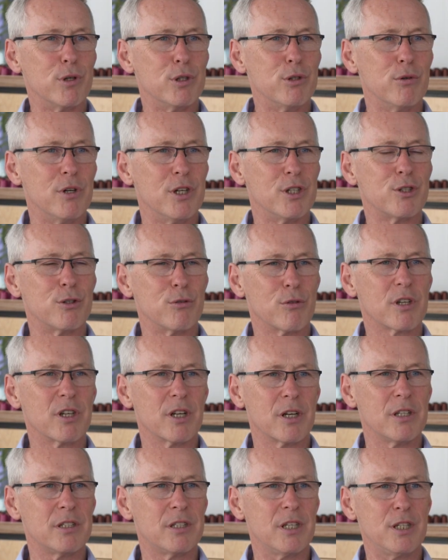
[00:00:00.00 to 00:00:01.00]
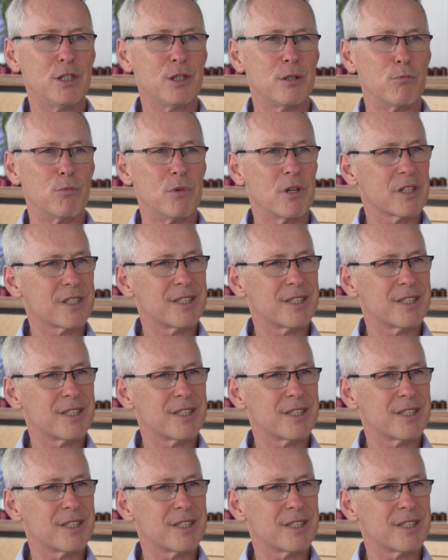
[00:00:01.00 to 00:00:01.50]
doing as an organisation. We're